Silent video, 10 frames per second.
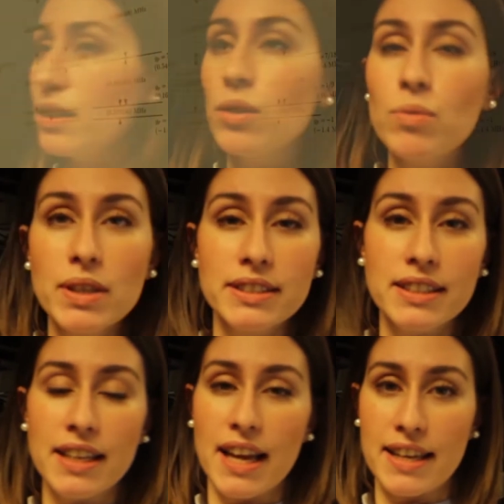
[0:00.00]
lowest
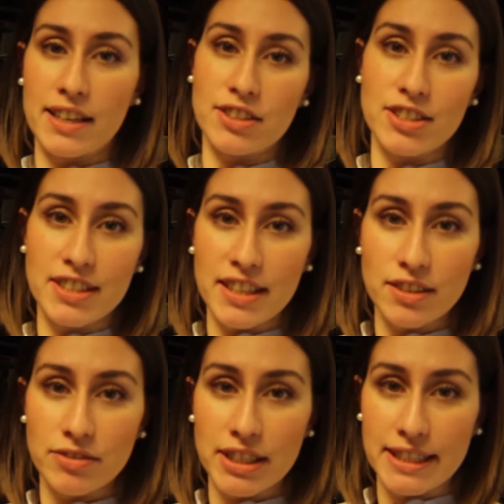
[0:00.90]
energy
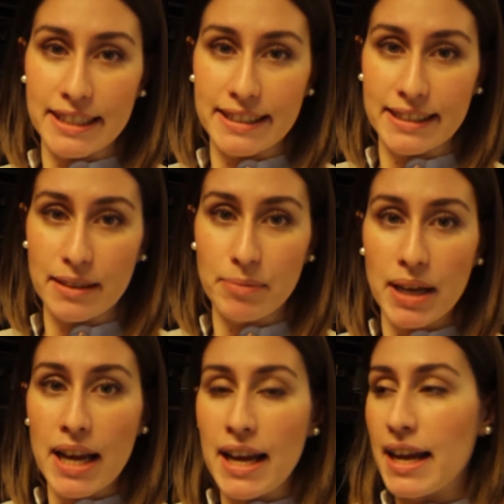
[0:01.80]
state of the system,
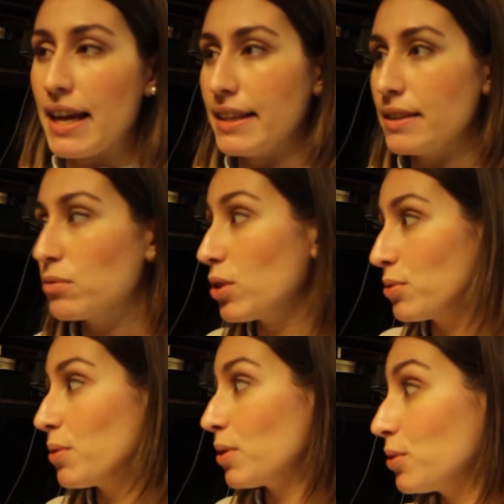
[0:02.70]
and
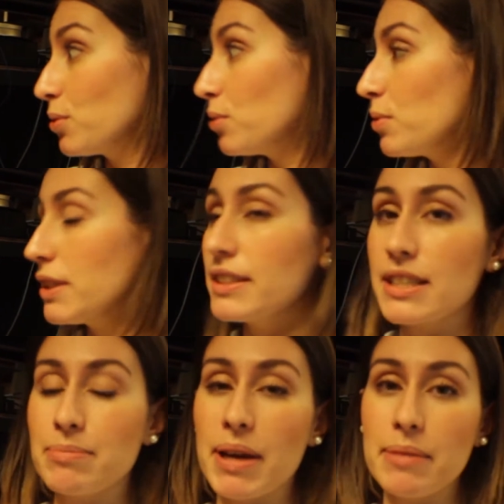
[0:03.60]
what we to do with this
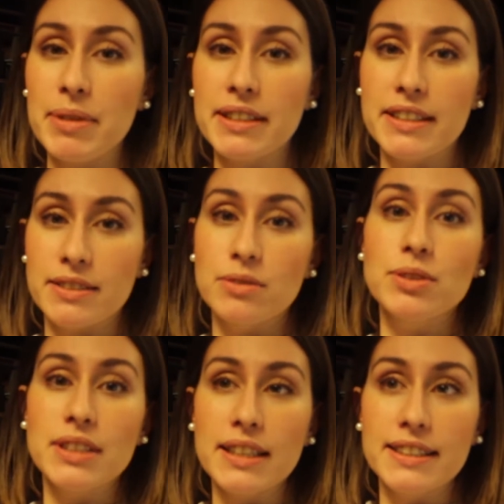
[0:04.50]
experiment is to
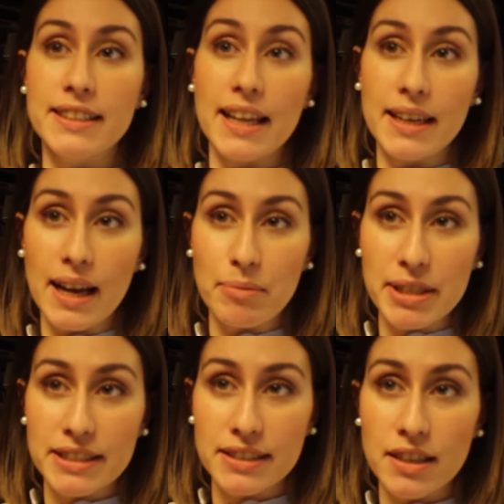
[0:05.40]
study the
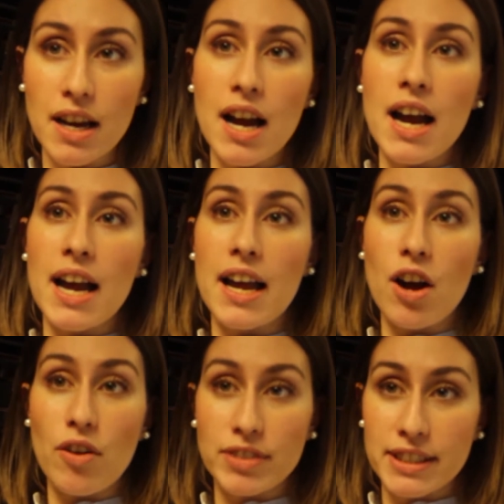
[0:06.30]
dynamics
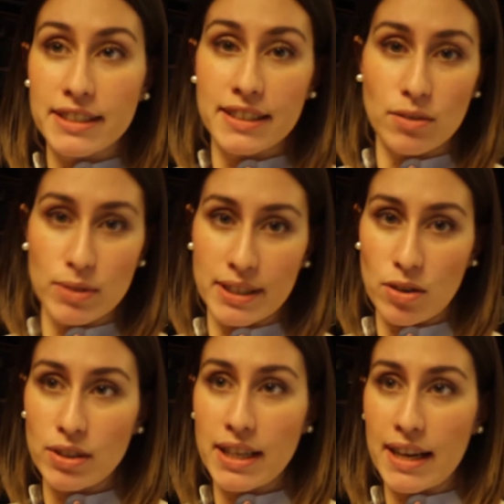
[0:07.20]
of these
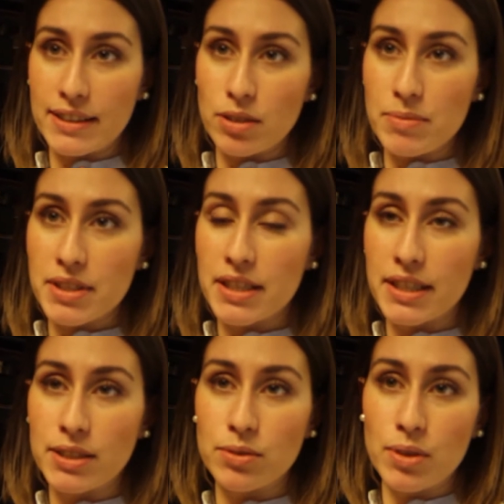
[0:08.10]
ultracold atoms
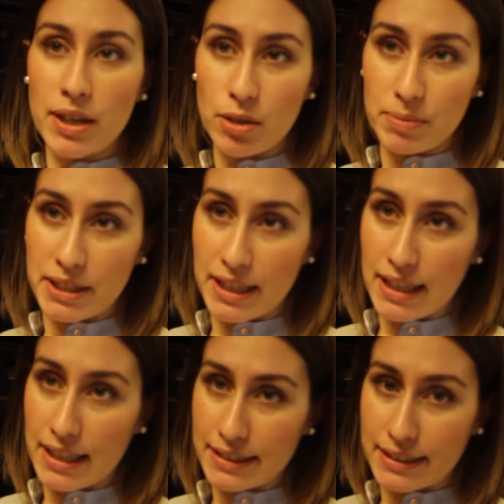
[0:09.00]
into an
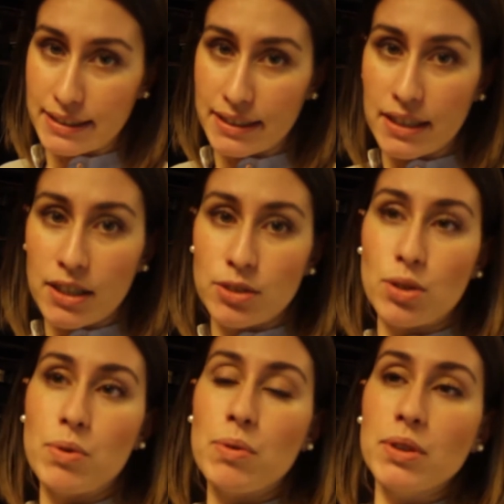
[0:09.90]
optical lattice.
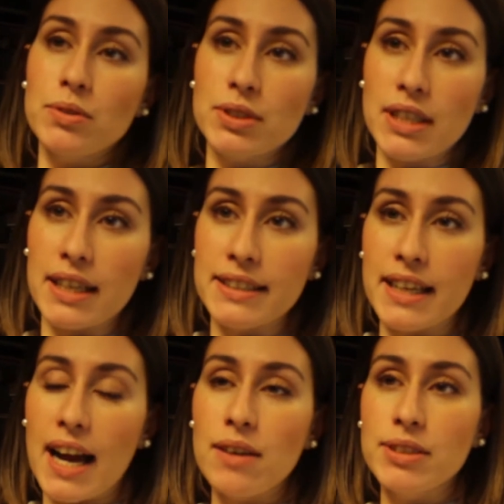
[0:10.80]
So we want to
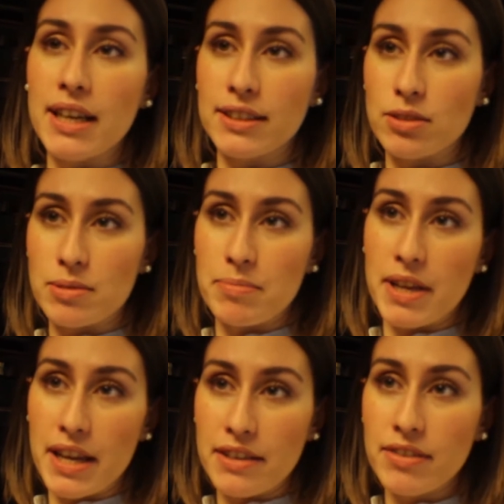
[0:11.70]
study how the atoms
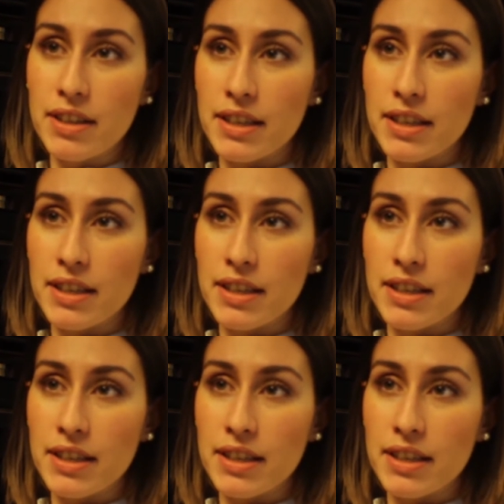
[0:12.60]
behave